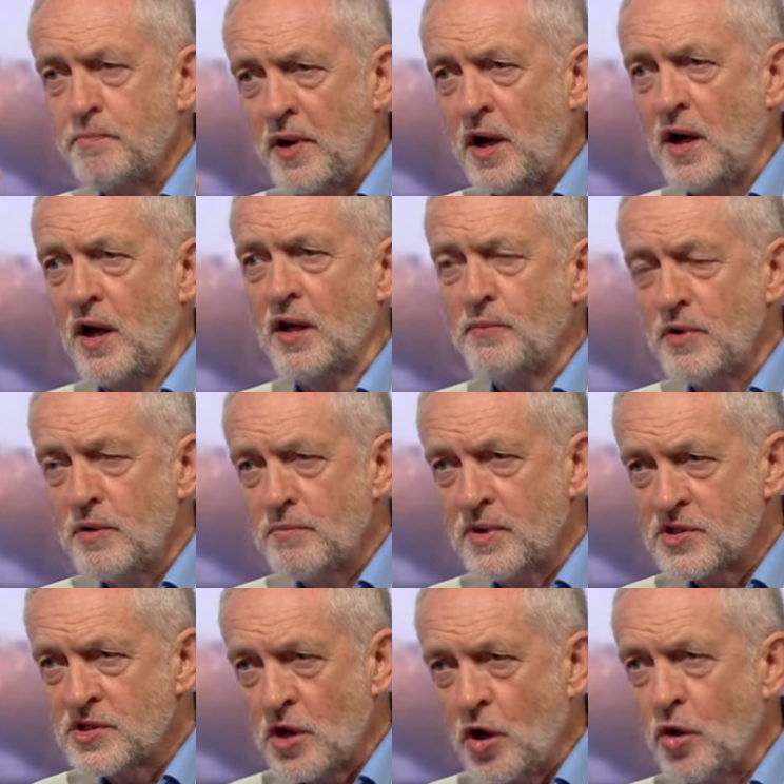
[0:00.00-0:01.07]
Parliament
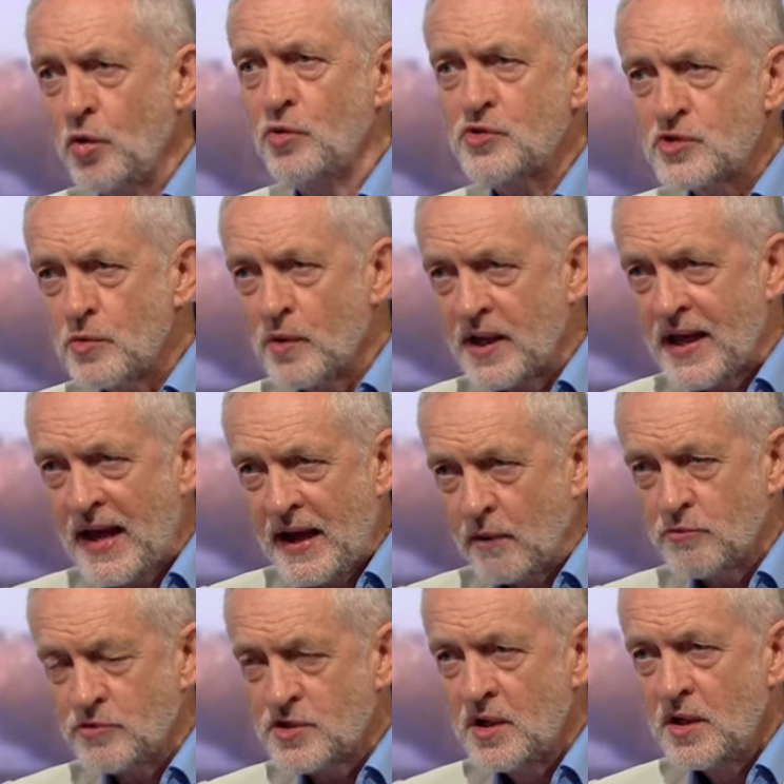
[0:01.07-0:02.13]
must hold to
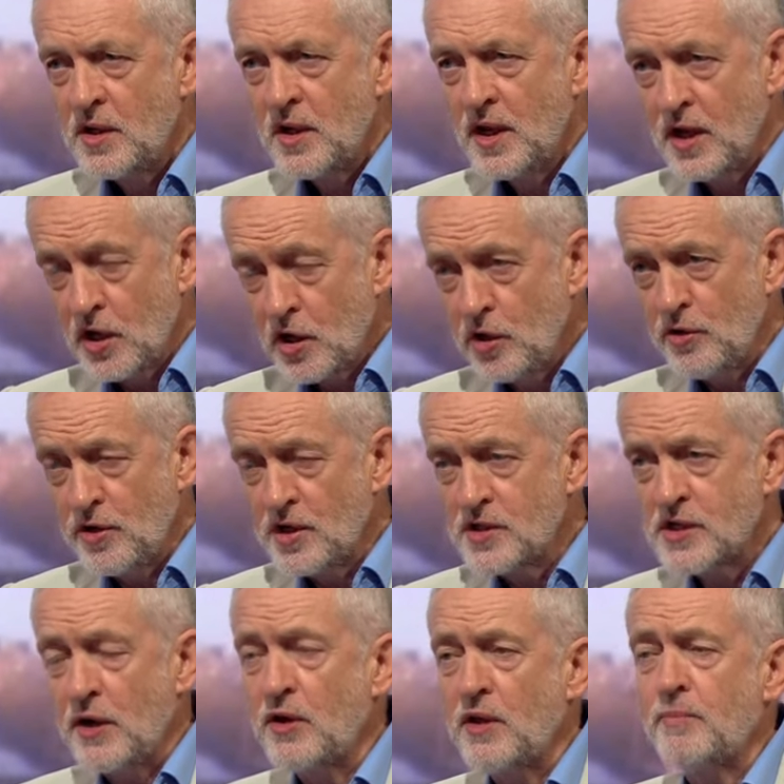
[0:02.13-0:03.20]
account, including
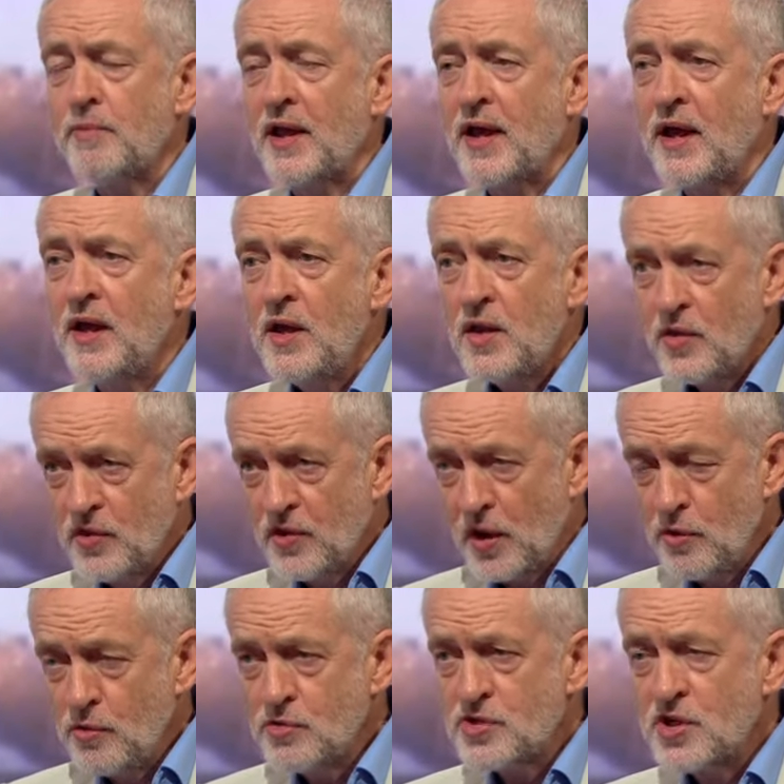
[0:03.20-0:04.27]
Tony Blair,
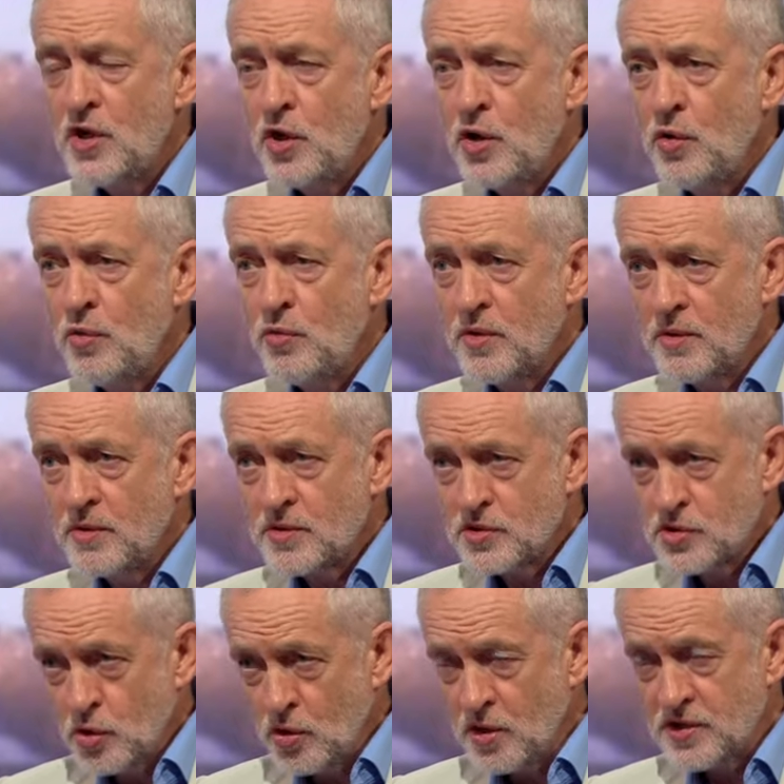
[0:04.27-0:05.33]
those who
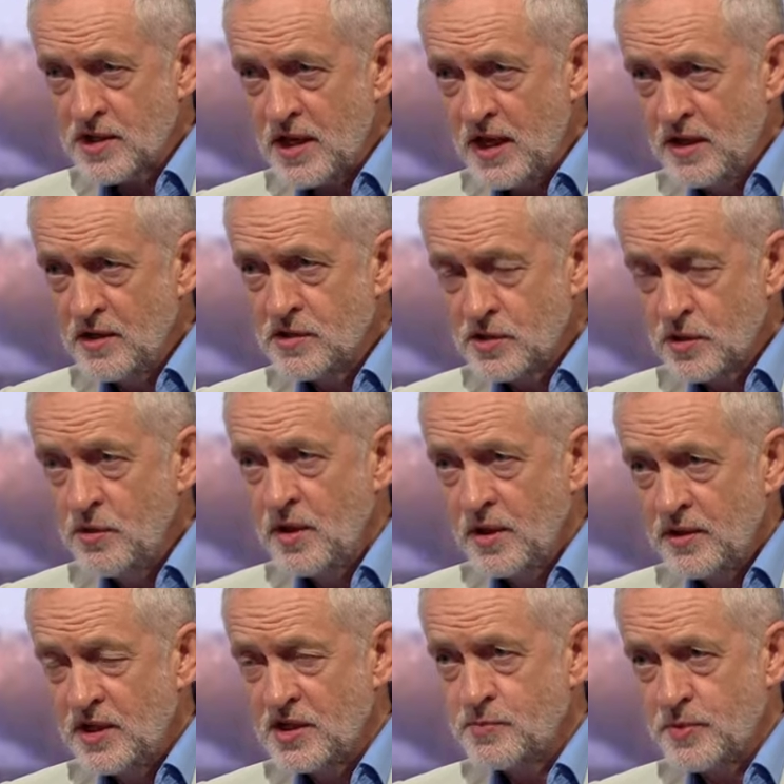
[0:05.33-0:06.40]
took us into
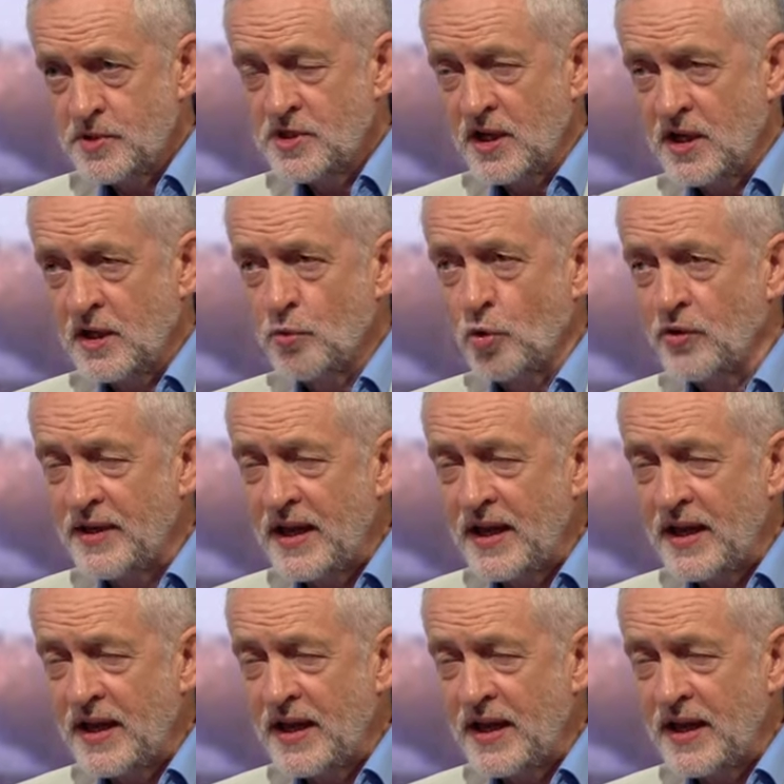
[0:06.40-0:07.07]
this particular and war.